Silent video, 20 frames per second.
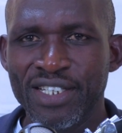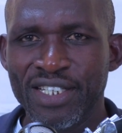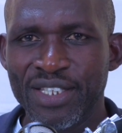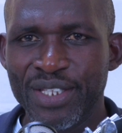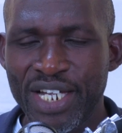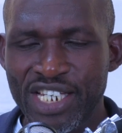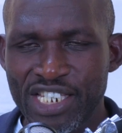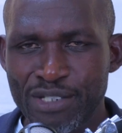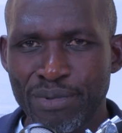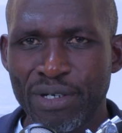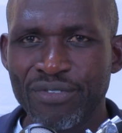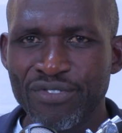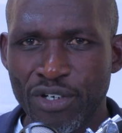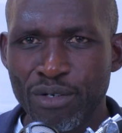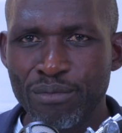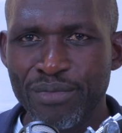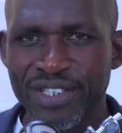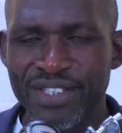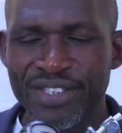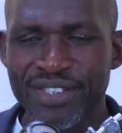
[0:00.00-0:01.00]
that's
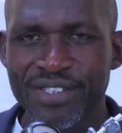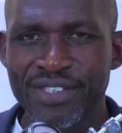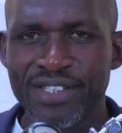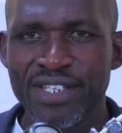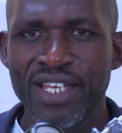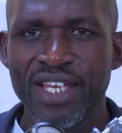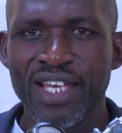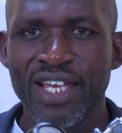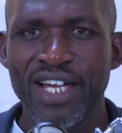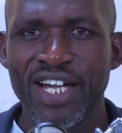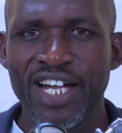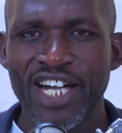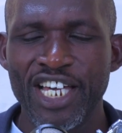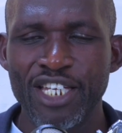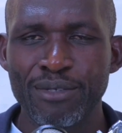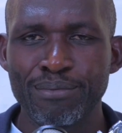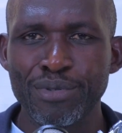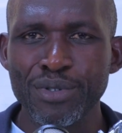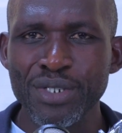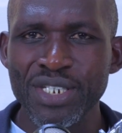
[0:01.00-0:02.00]
performance,
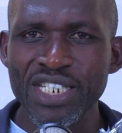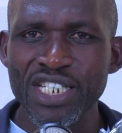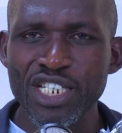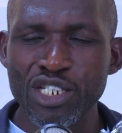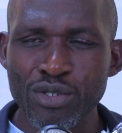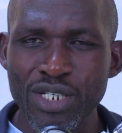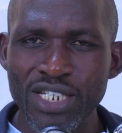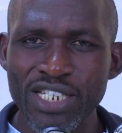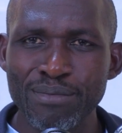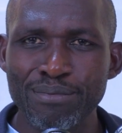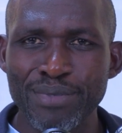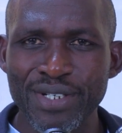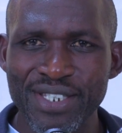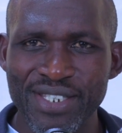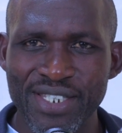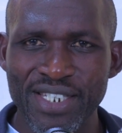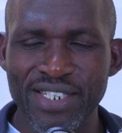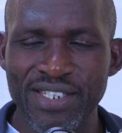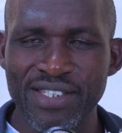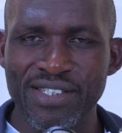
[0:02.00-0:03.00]
and putting
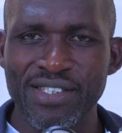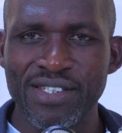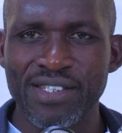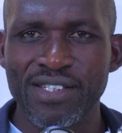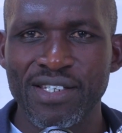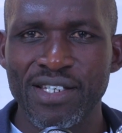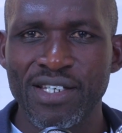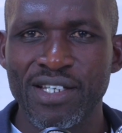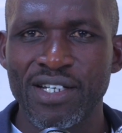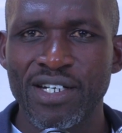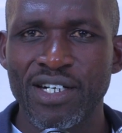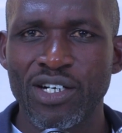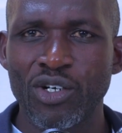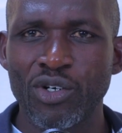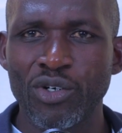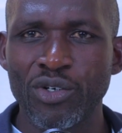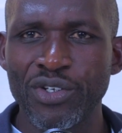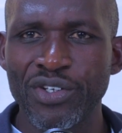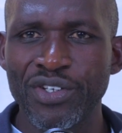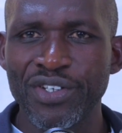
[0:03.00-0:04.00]
20%
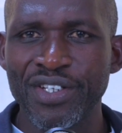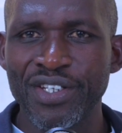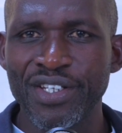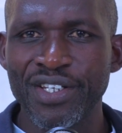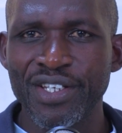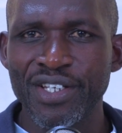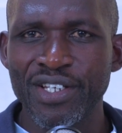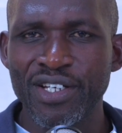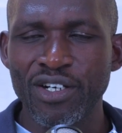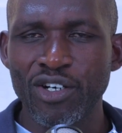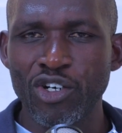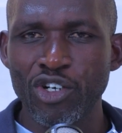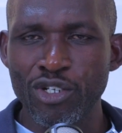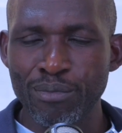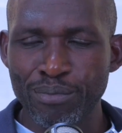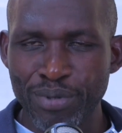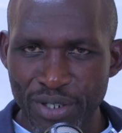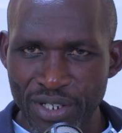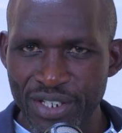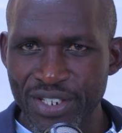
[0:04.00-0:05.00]
on
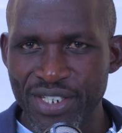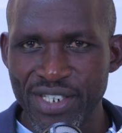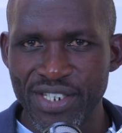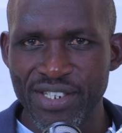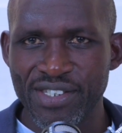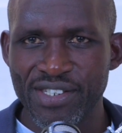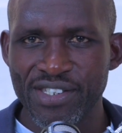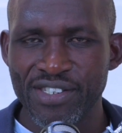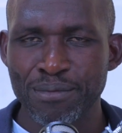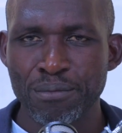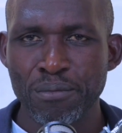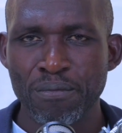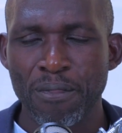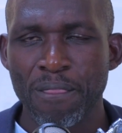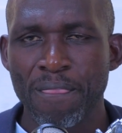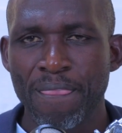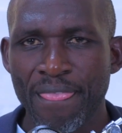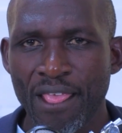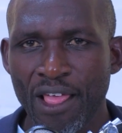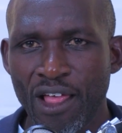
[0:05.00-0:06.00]
politics,
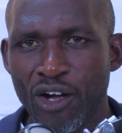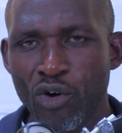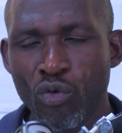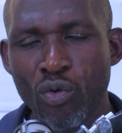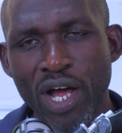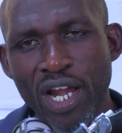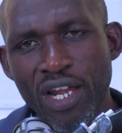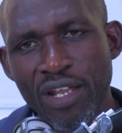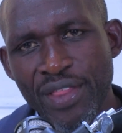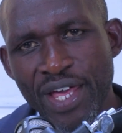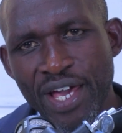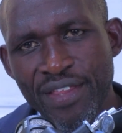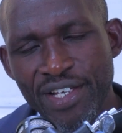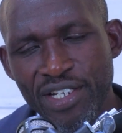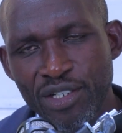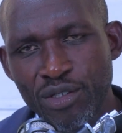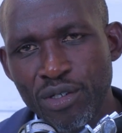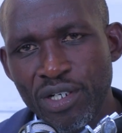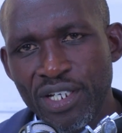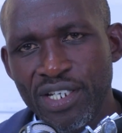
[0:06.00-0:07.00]
while the other
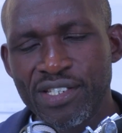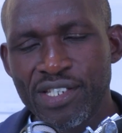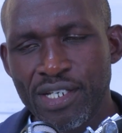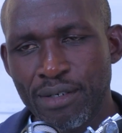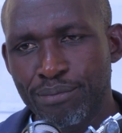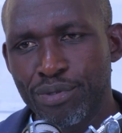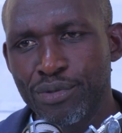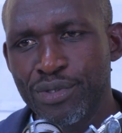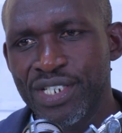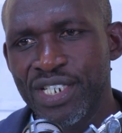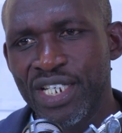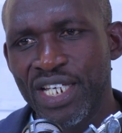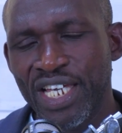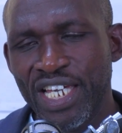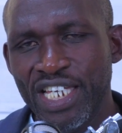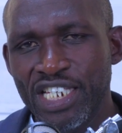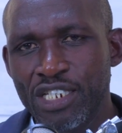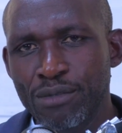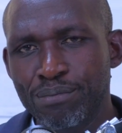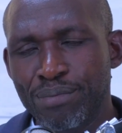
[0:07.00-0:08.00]
colleagues are putting
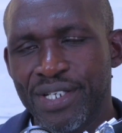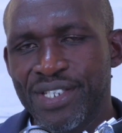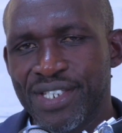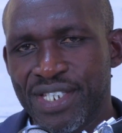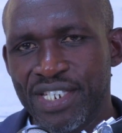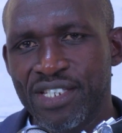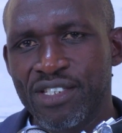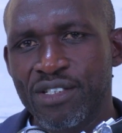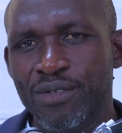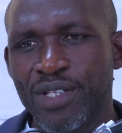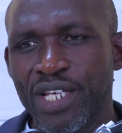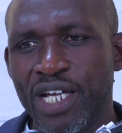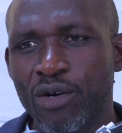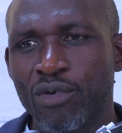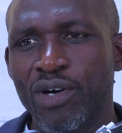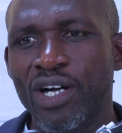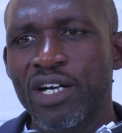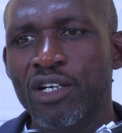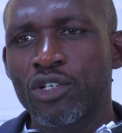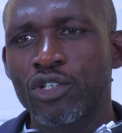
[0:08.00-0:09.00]
80% of their
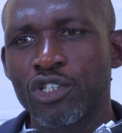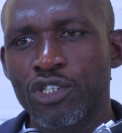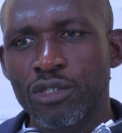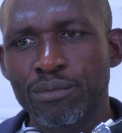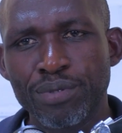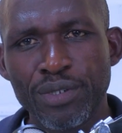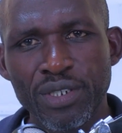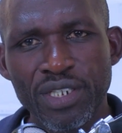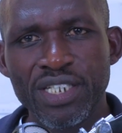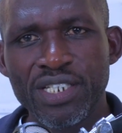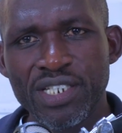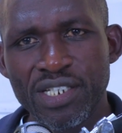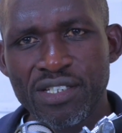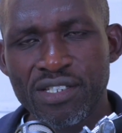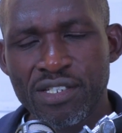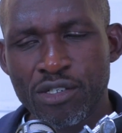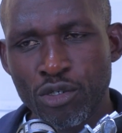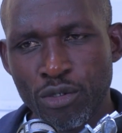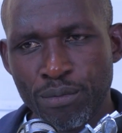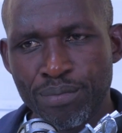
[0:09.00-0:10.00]
work on politics,
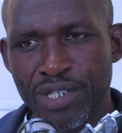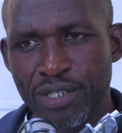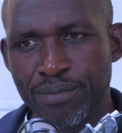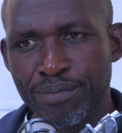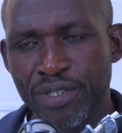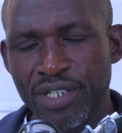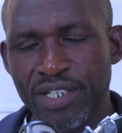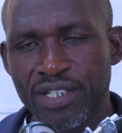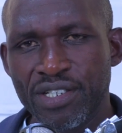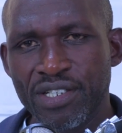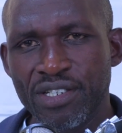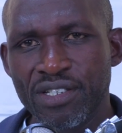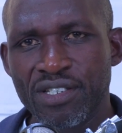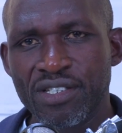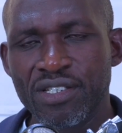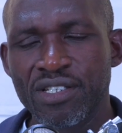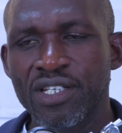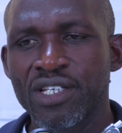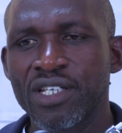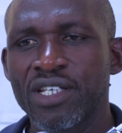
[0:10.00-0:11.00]
corporate
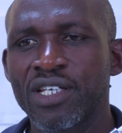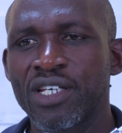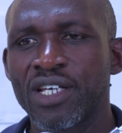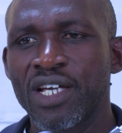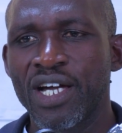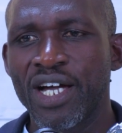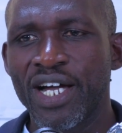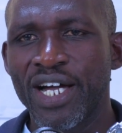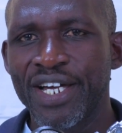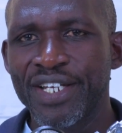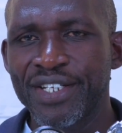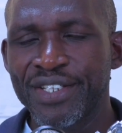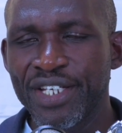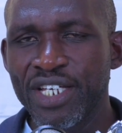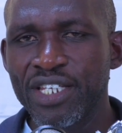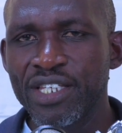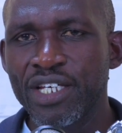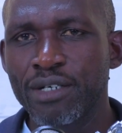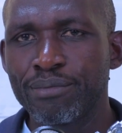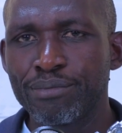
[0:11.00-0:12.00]
politics, and
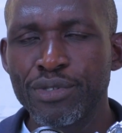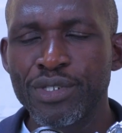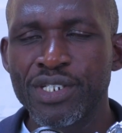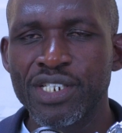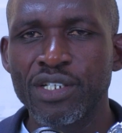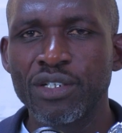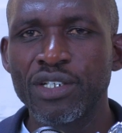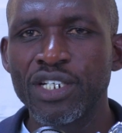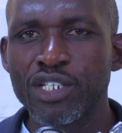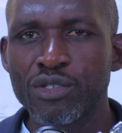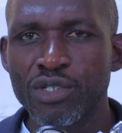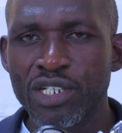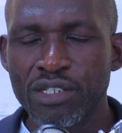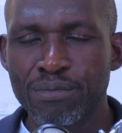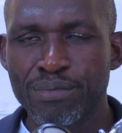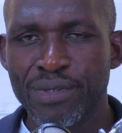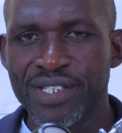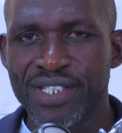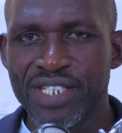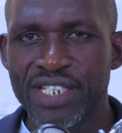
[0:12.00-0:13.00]
then they are putting only
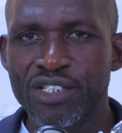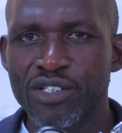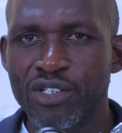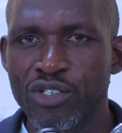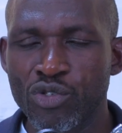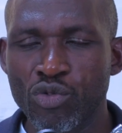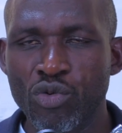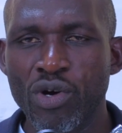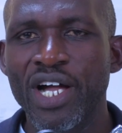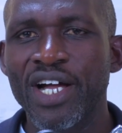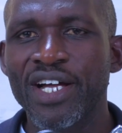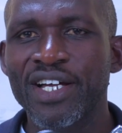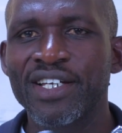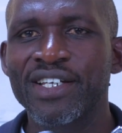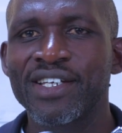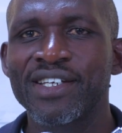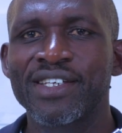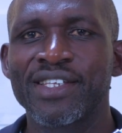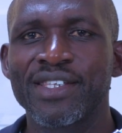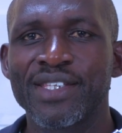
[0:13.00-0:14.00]
20% on work,
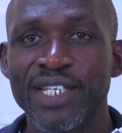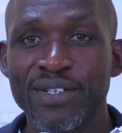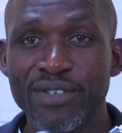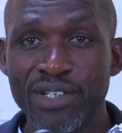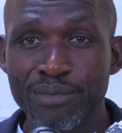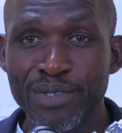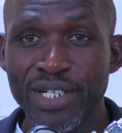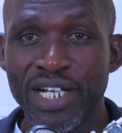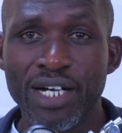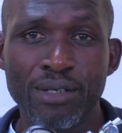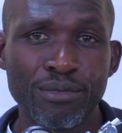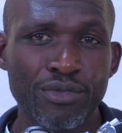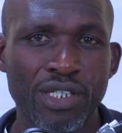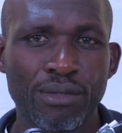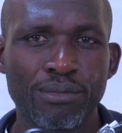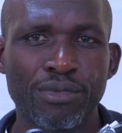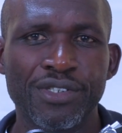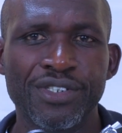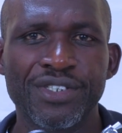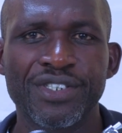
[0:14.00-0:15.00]
they will become your
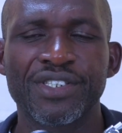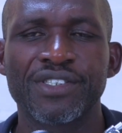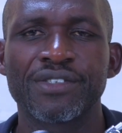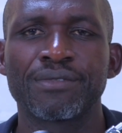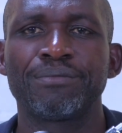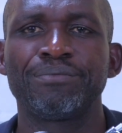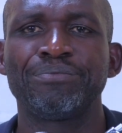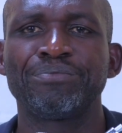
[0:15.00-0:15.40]
boss.